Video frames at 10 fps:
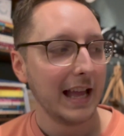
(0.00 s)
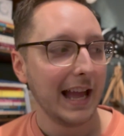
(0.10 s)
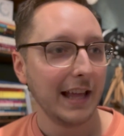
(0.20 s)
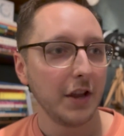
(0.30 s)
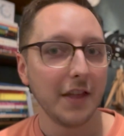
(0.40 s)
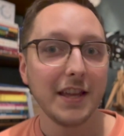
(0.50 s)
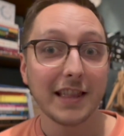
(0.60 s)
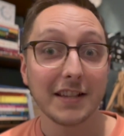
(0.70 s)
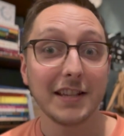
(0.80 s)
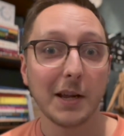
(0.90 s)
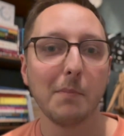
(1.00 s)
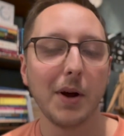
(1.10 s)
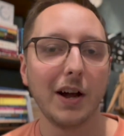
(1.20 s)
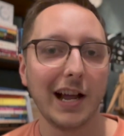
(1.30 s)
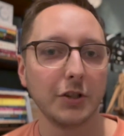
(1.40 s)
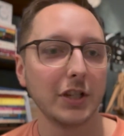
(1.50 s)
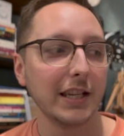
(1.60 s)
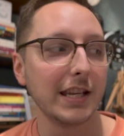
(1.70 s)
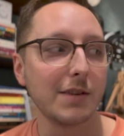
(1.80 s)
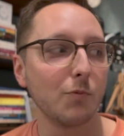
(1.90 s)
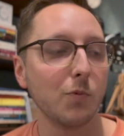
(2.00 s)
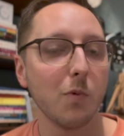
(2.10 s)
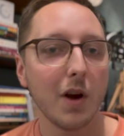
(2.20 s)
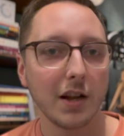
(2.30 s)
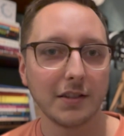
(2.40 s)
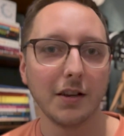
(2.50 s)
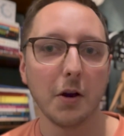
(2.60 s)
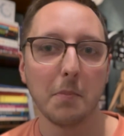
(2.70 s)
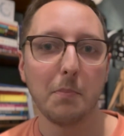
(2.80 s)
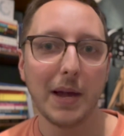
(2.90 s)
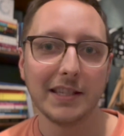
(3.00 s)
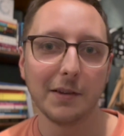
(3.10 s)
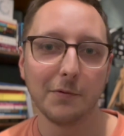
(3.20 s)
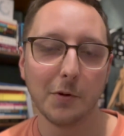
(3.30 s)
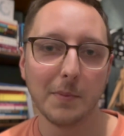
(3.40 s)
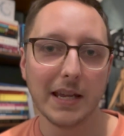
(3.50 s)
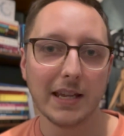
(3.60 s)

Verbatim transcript: And I think that second part actually worked a lot better for me.